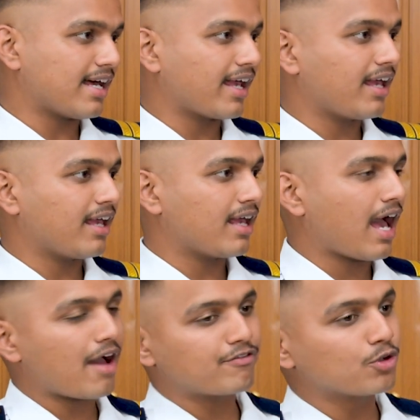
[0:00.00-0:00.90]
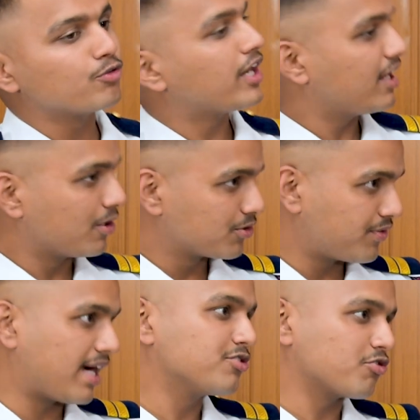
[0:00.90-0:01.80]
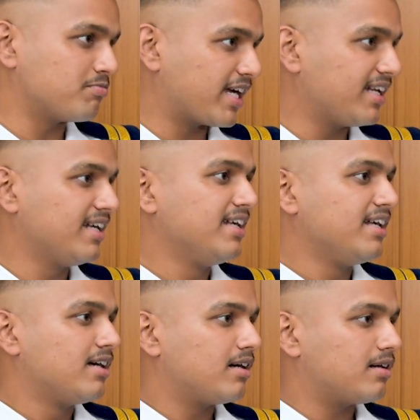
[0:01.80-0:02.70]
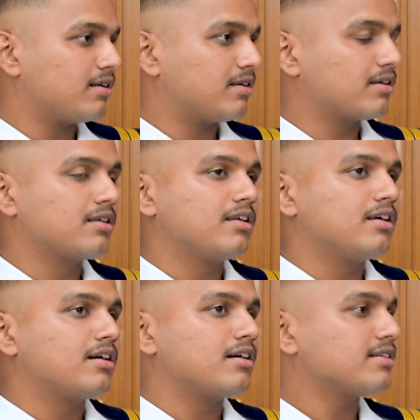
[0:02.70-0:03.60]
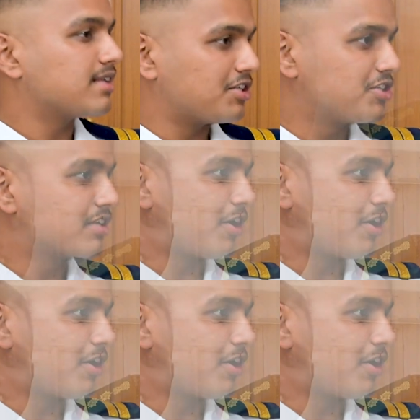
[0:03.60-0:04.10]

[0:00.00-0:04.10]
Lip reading: I have two very close friends of mine, Sergeant